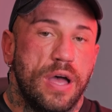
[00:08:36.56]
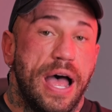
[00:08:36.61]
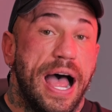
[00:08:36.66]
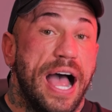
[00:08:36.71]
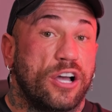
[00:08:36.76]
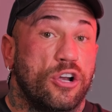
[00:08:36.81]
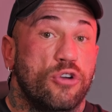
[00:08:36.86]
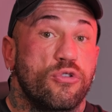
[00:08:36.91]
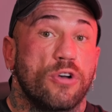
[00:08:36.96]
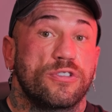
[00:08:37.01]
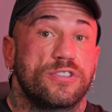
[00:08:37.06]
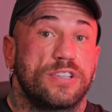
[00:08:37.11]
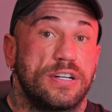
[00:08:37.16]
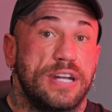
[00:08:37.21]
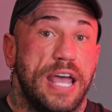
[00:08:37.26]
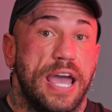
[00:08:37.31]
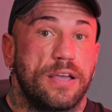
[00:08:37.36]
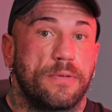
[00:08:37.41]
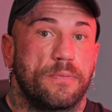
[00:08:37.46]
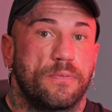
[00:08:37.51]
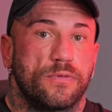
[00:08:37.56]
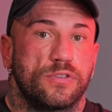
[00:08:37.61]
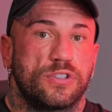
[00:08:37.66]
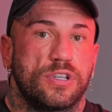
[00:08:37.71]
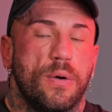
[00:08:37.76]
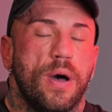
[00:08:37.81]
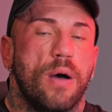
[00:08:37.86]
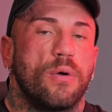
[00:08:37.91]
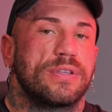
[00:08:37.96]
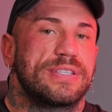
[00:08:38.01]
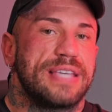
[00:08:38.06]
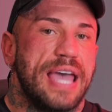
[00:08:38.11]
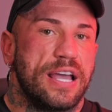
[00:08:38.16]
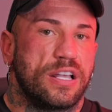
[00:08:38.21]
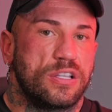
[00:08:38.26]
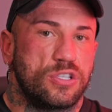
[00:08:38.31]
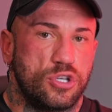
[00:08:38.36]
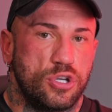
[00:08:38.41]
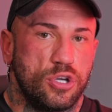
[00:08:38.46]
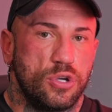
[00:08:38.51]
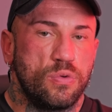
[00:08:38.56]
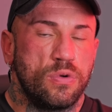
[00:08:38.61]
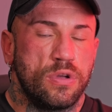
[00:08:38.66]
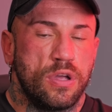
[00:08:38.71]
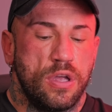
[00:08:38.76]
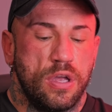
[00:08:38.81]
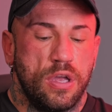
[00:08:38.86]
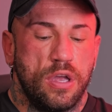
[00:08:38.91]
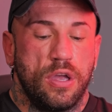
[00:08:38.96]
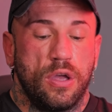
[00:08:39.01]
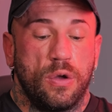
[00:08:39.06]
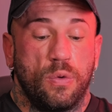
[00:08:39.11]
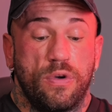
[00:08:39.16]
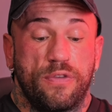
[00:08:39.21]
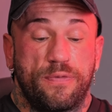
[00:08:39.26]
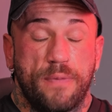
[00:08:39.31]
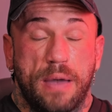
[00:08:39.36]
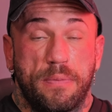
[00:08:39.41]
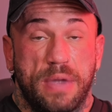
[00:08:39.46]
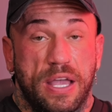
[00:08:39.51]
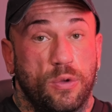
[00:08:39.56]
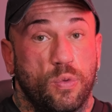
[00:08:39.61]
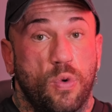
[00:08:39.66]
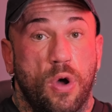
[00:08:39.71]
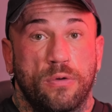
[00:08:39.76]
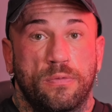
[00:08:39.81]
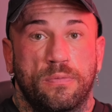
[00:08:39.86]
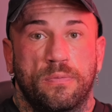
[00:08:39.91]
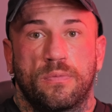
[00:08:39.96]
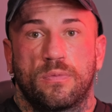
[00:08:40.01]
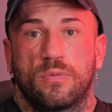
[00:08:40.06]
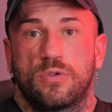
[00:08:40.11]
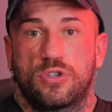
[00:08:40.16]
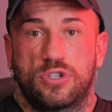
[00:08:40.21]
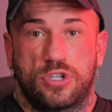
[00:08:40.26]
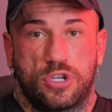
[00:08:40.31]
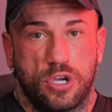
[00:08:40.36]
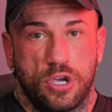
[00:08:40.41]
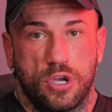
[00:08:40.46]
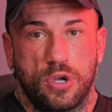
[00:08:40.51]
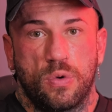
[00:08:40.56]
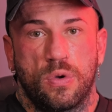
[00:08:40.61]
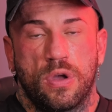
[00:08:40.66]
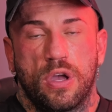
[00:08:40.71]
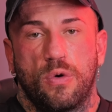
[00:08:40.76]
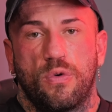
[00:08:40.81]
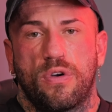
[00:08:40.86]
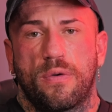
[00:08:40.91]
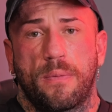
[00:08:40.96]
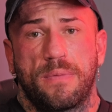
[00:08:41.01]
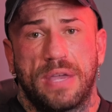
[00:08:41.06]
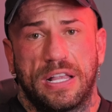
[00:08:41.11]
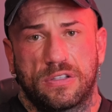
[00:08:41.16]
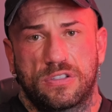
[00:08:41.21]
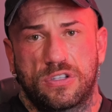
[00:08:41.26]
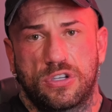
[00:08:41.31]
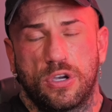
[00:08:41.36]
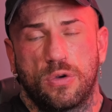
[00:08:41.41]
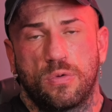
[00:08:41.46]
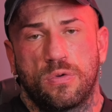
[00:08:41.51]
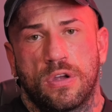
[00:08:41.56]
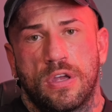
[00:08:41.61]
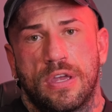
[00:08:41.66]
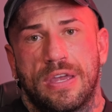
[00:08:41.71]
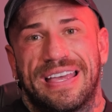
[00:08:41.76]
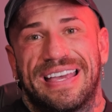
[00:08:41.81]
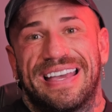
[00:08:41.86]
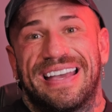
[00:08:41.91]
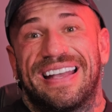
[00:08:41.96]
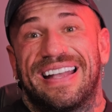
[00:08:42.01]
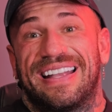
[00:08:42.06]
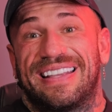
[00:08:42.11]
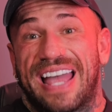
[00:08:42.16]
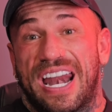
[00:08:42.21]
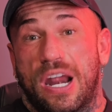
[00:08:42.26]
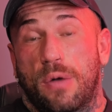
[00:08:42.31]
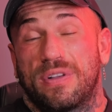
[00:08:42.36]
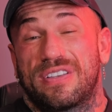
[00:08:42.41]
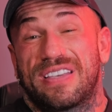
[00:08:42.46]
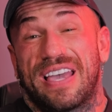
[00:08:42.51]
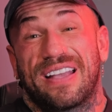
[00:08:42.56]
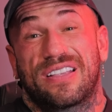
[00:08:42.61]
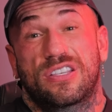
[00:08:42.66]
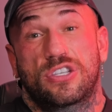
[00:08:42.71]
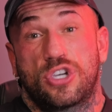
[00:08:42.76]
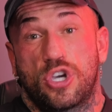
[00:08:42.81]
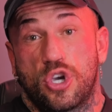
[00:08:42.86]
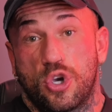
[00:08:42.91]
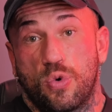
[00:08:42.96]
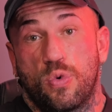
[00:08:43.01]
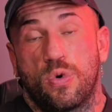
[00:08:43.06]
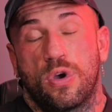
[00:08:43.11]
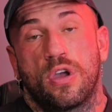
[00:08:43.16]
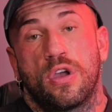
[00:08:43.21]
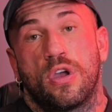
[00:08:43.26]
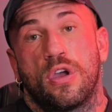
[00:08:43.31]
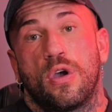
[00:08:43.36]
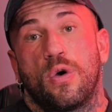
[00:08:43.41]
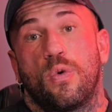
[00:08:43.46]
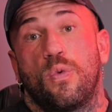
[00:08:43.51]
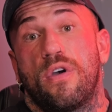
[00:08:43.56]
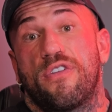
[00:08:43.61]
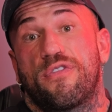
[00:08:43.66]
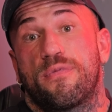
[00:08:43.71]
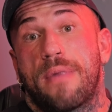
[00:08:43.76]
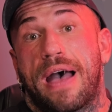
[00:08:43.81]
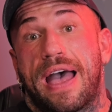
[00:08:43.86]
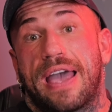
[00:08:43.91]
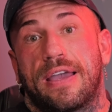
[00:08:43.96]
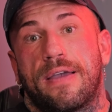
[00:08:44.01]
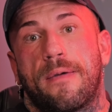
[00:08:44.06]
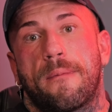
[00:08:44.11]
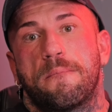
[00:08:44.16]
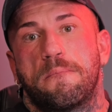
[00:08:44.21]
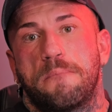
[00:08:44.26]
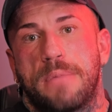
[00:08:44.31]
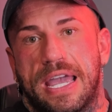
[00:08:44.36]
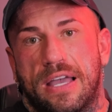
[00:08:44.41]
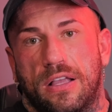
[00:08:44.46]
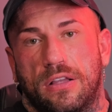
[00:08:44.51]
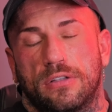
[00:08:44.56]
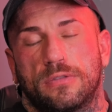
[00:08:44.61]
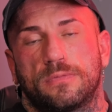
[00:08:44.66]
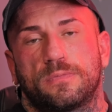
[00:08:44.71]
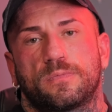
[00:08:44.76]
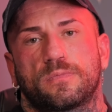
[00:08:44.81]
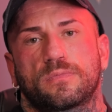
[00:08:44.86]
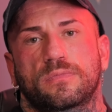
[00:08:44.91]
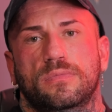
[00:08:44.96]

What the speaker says: across the day. So I will take 2 with my meal 1, 2 with my meal 2, then I will take 2 with my meal